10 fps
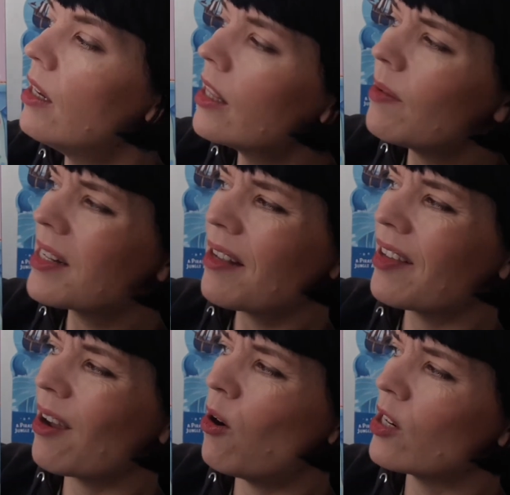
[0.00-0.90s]
There was
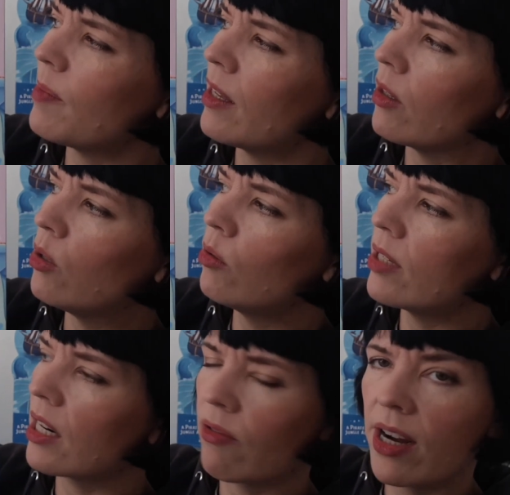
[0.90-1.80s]
nothing odd about the cool
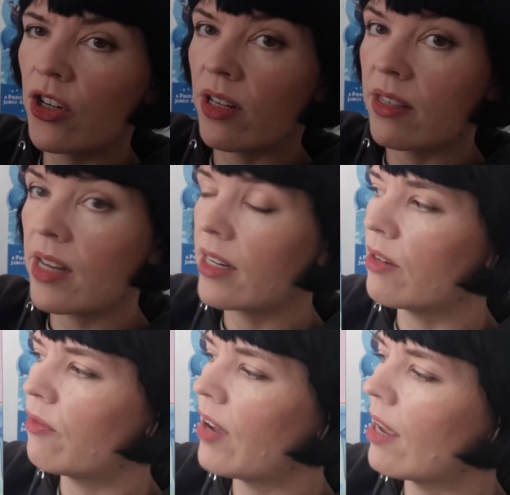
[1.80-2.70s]
decorations Dad
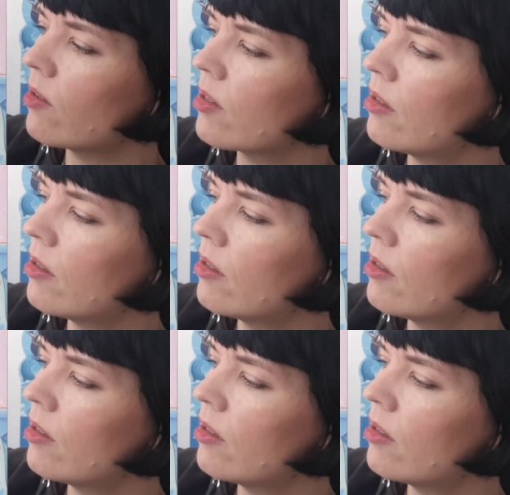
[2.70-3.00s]
had found.